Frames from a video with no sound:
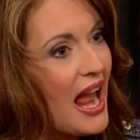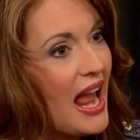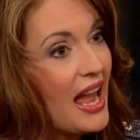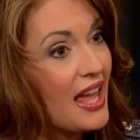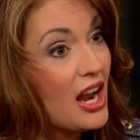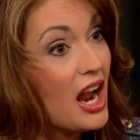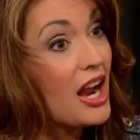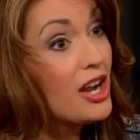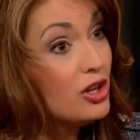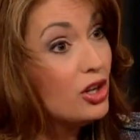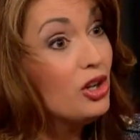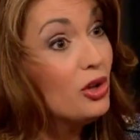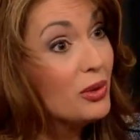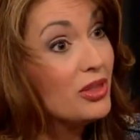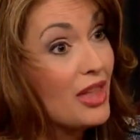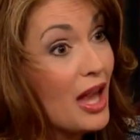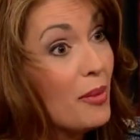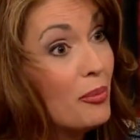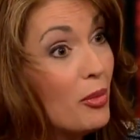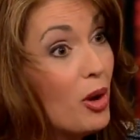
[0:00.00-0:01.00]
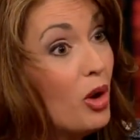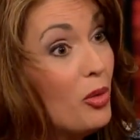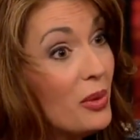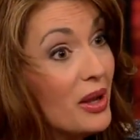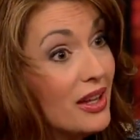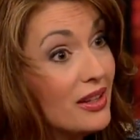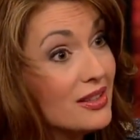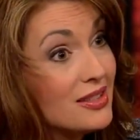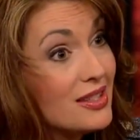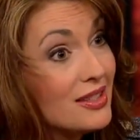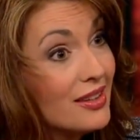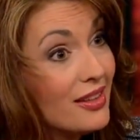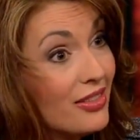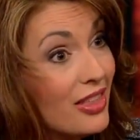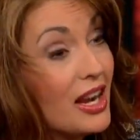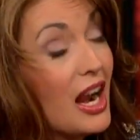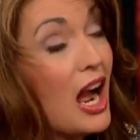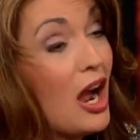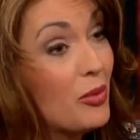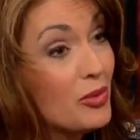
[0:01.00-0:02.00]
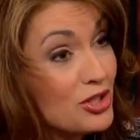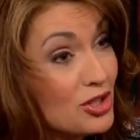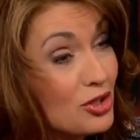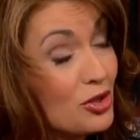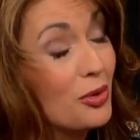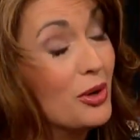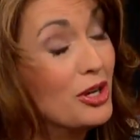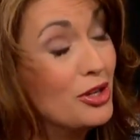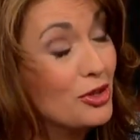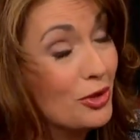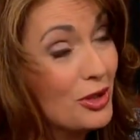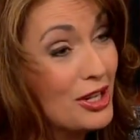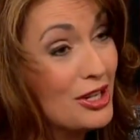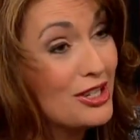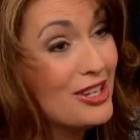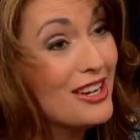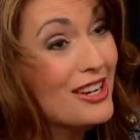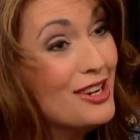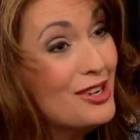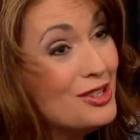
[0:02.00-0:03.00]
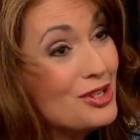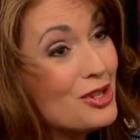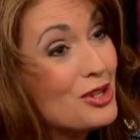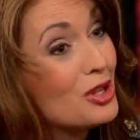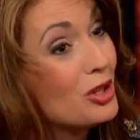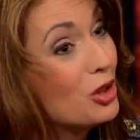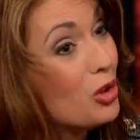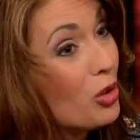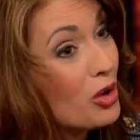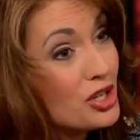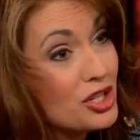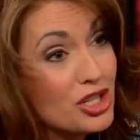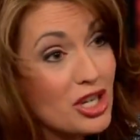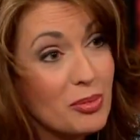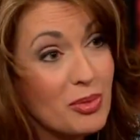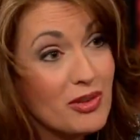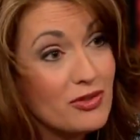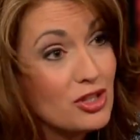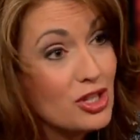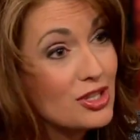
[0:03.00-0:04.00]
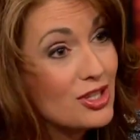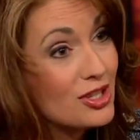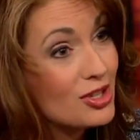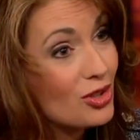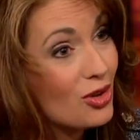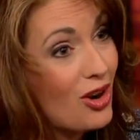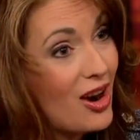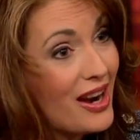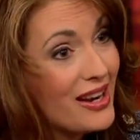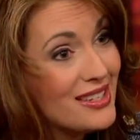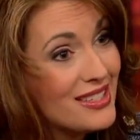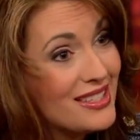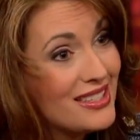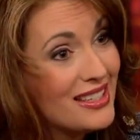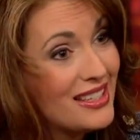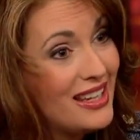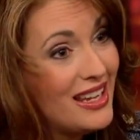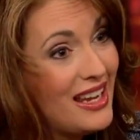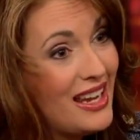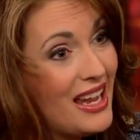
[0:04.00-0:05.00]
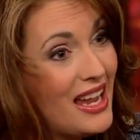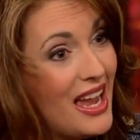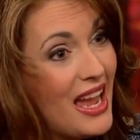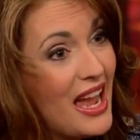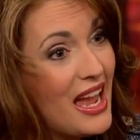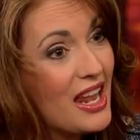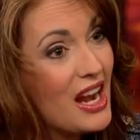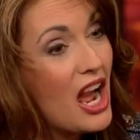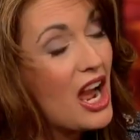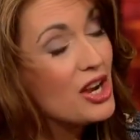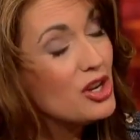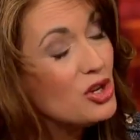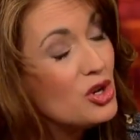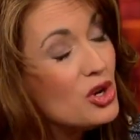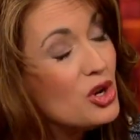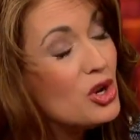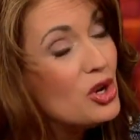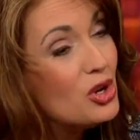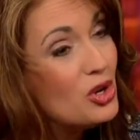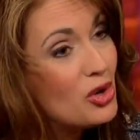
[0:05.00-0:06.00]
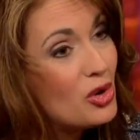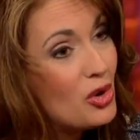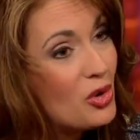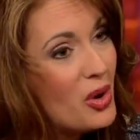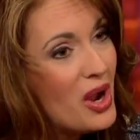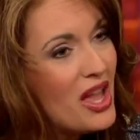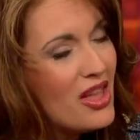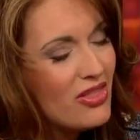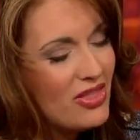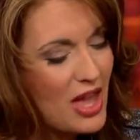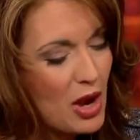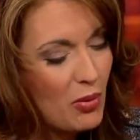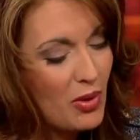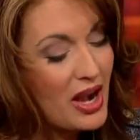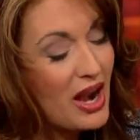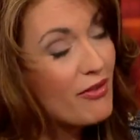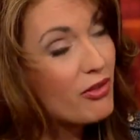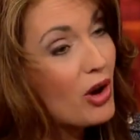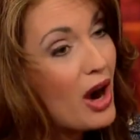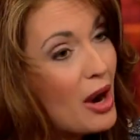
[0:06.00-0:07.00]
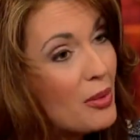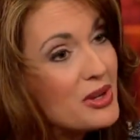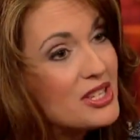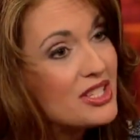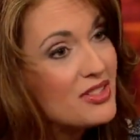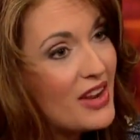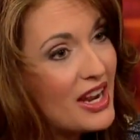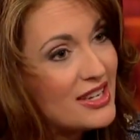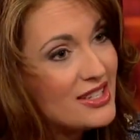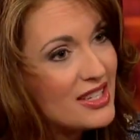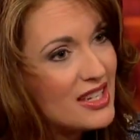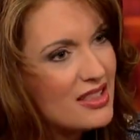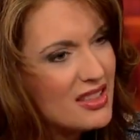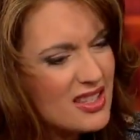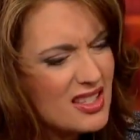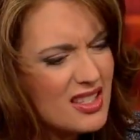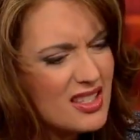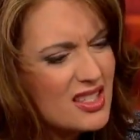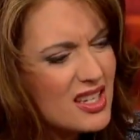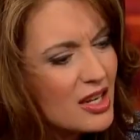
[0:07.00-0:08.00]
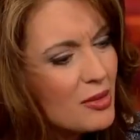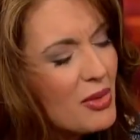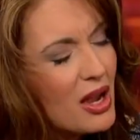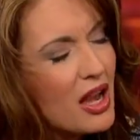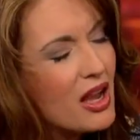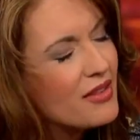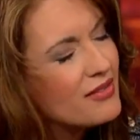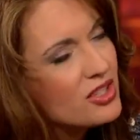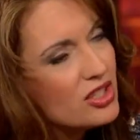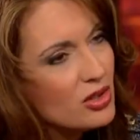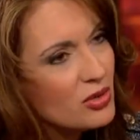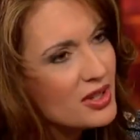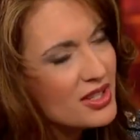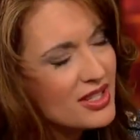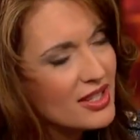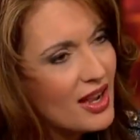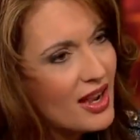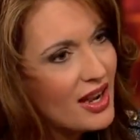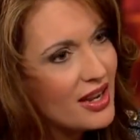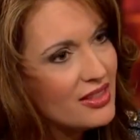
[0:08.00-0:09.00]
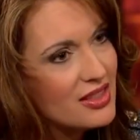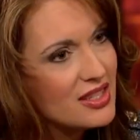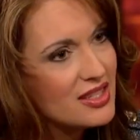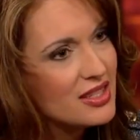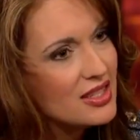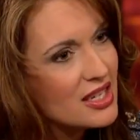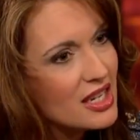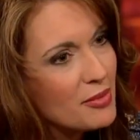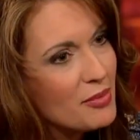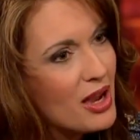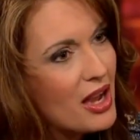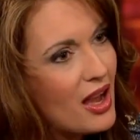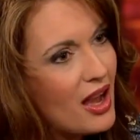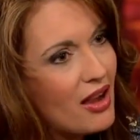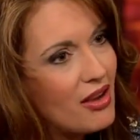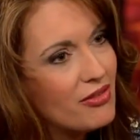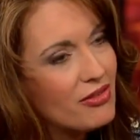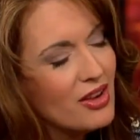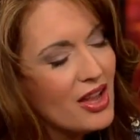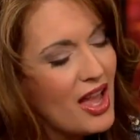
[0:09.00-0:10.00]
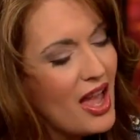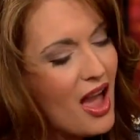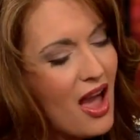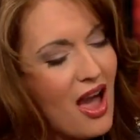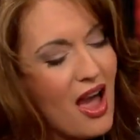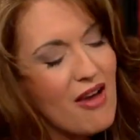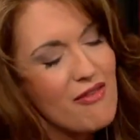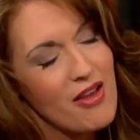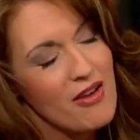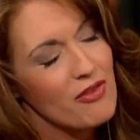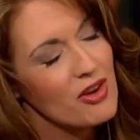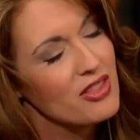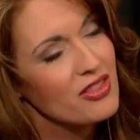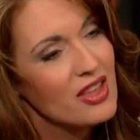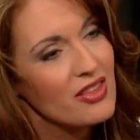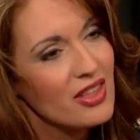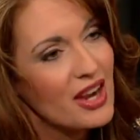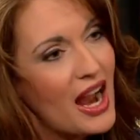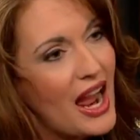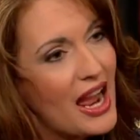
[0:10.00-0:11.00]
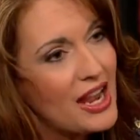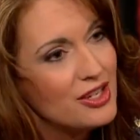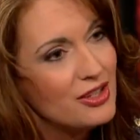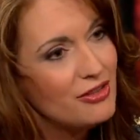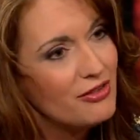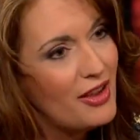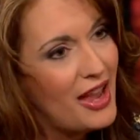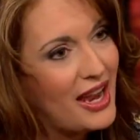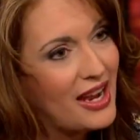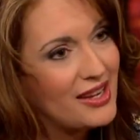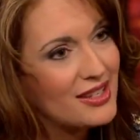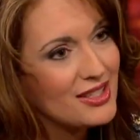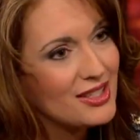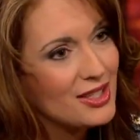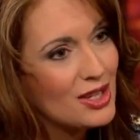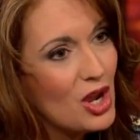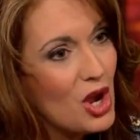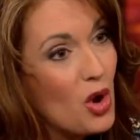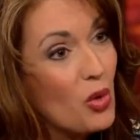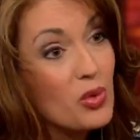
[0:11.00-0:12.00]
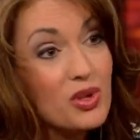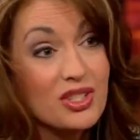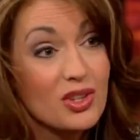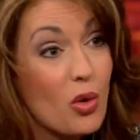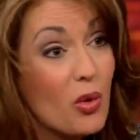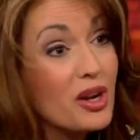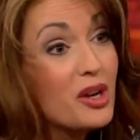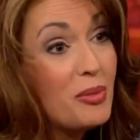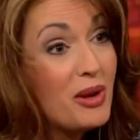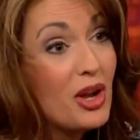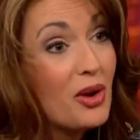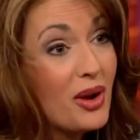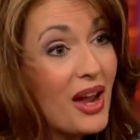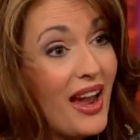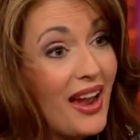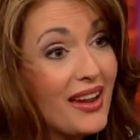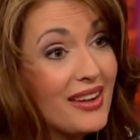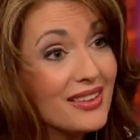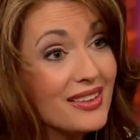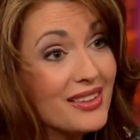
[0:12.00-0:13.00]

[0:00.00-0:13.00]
And I knew at that moment that I was surrendering to the Lordship of Jesus Christ. And I knew that whatever I was facing, the stigma of suicide, the stigma of everything that I had to face, was going to be okay.